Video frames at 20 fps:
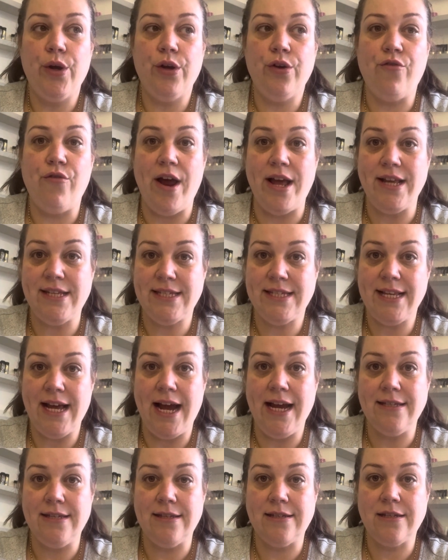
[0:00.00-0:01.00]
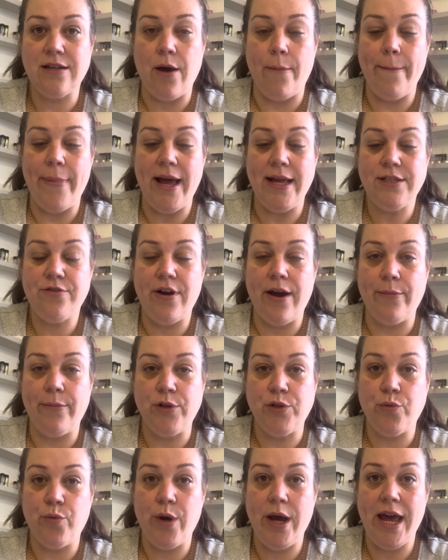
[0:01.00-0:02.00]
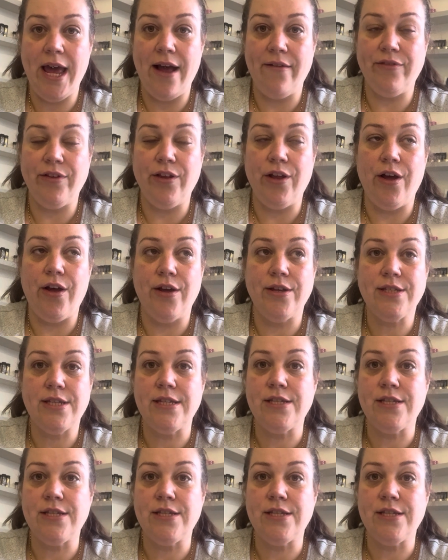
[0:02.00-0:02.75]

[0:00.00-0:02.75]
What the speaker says: dress sizes compared to how much weight I've lost.